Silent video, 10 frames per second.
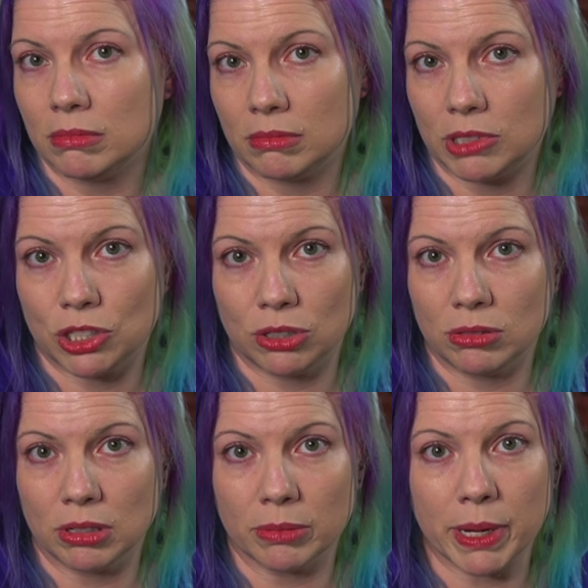to
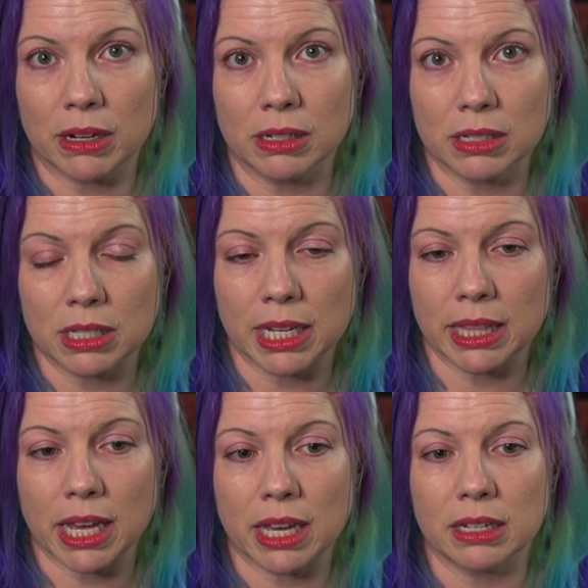their parents like
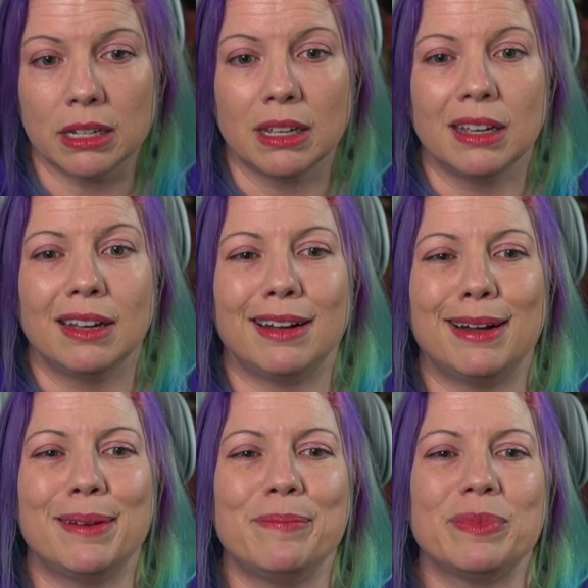that.
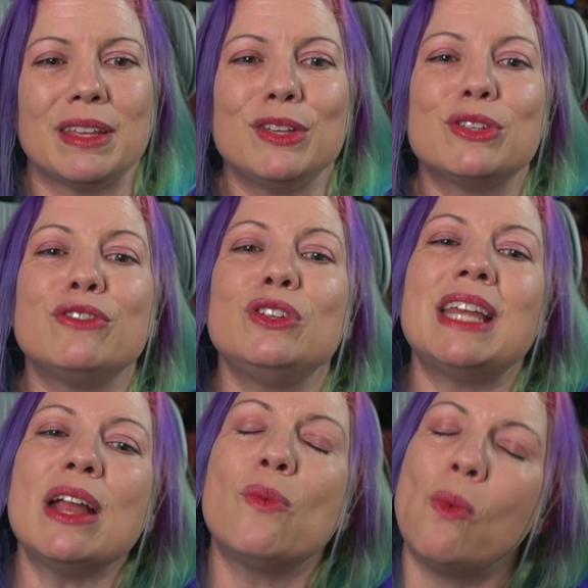So if you
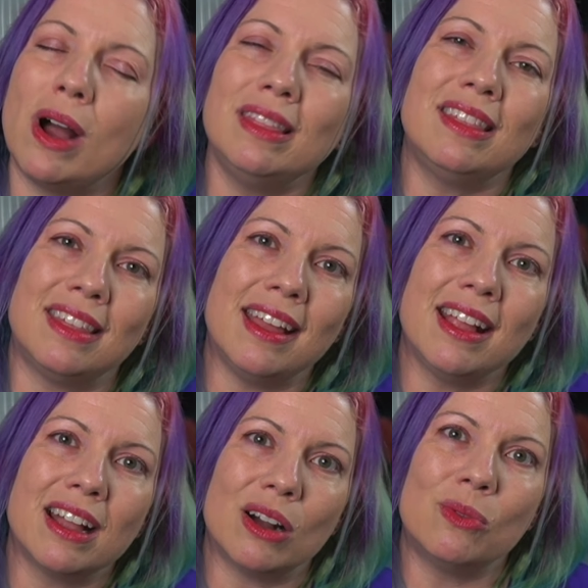take one
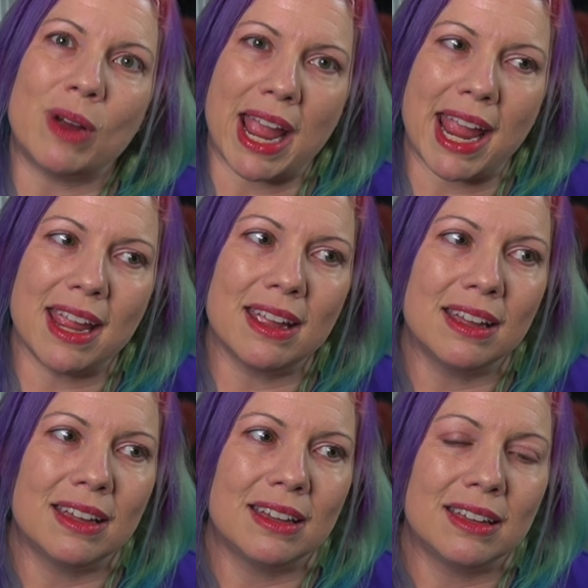thing away
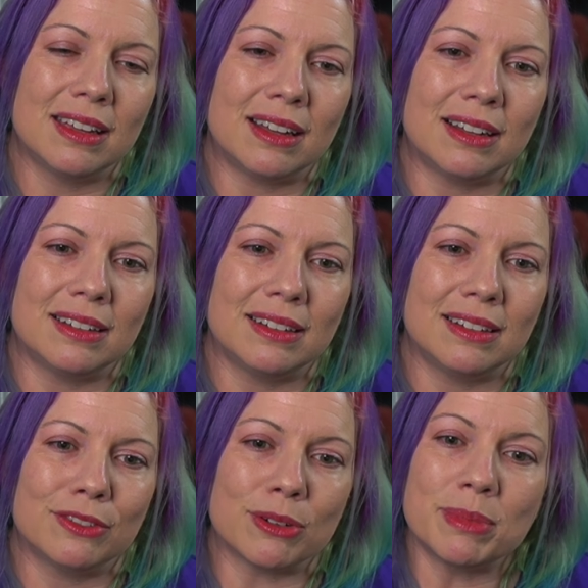
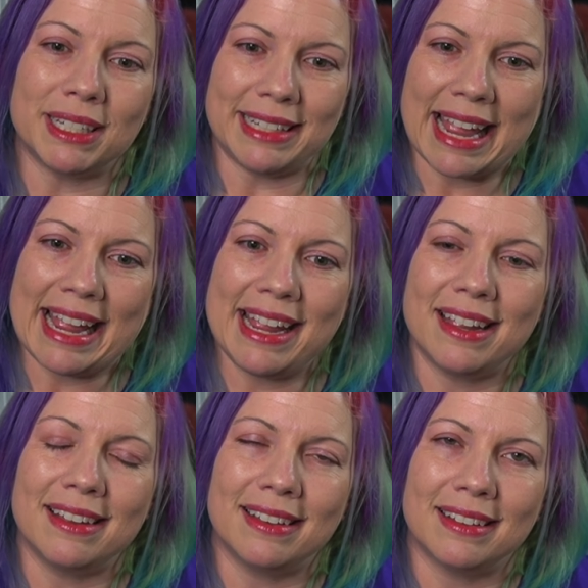from
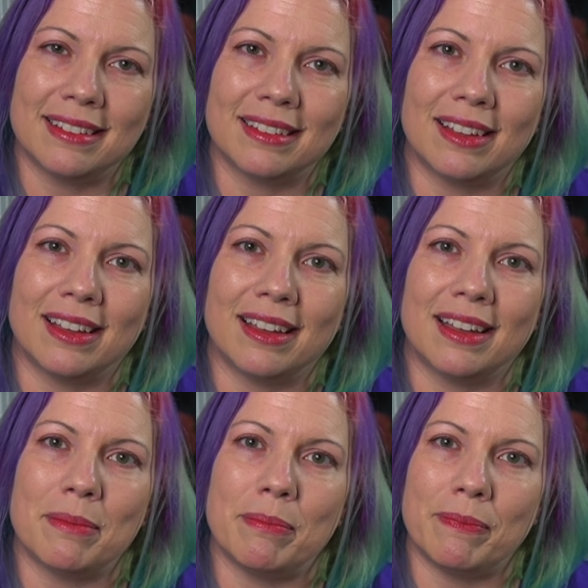today,
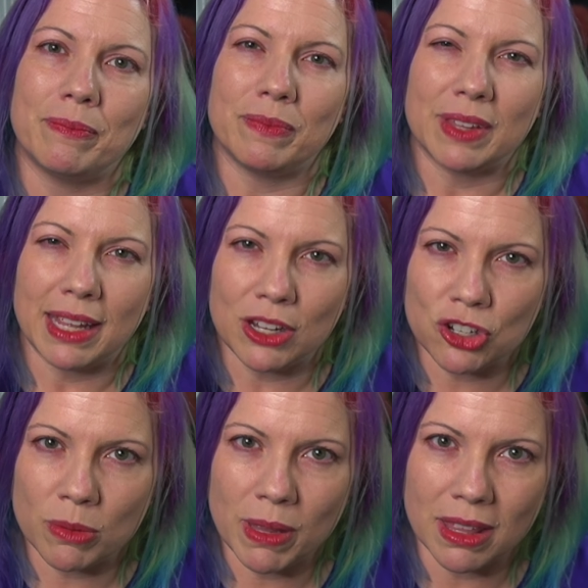it
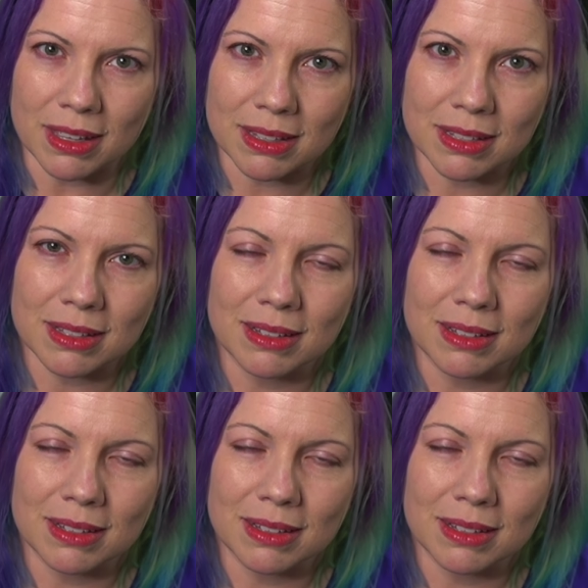should be this: